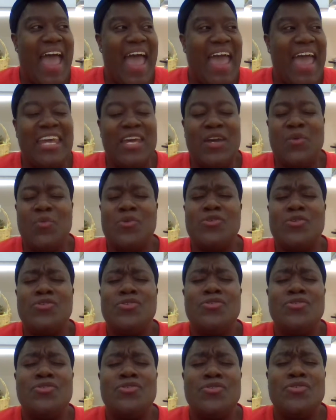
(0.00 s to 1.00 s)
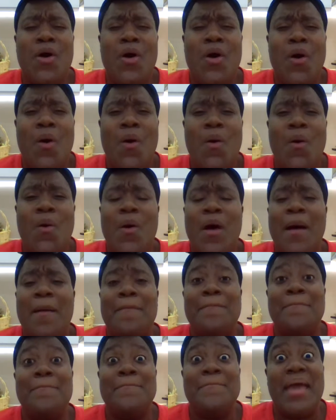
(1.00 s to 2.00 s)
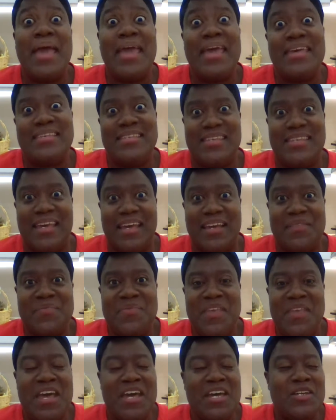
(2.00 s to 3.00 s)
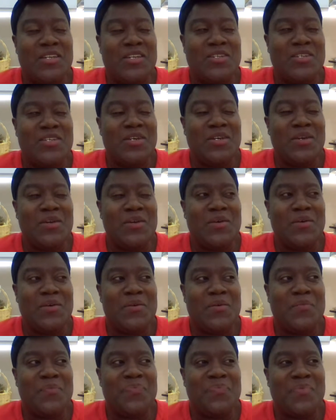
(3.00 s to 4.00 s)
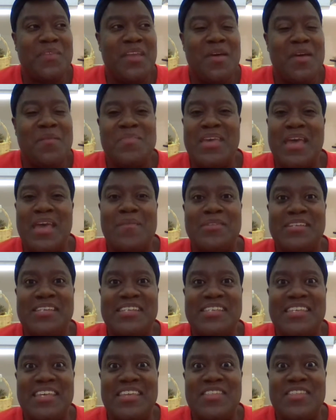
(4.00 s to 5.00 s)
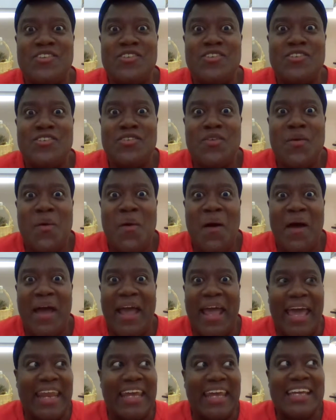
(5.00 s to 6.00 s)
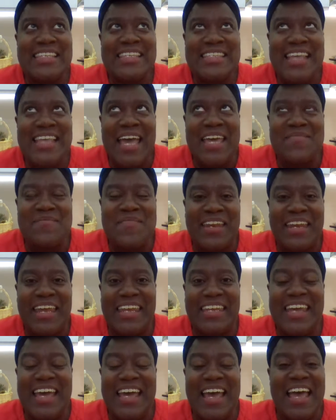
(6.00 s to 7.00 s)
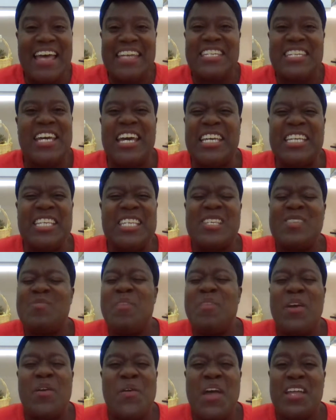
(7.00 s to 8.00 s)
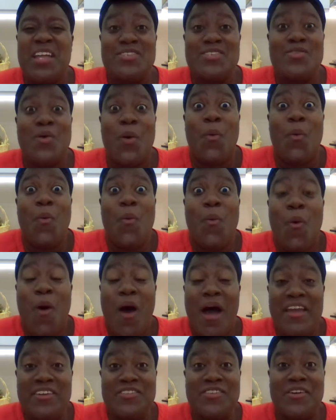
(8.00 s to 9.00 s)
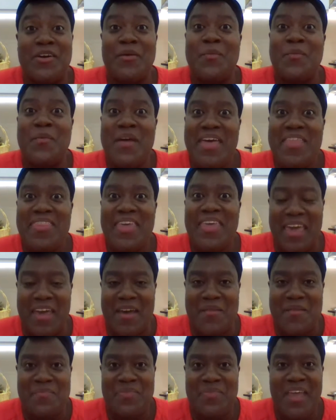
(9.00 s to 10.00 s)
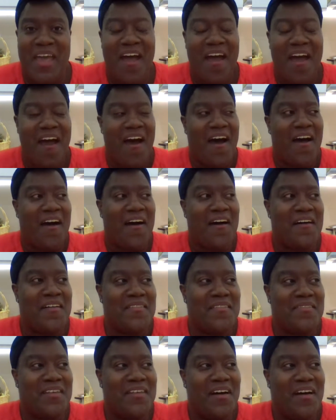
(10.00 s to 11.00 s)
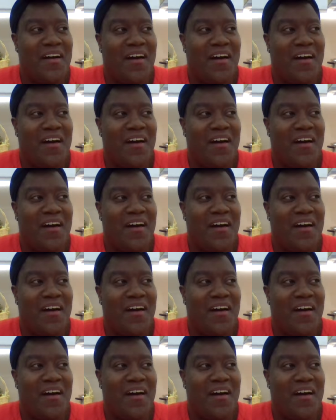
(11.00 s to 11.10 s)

And it was so amazing to be able to see the joy and excitement and to experience the wonder with him of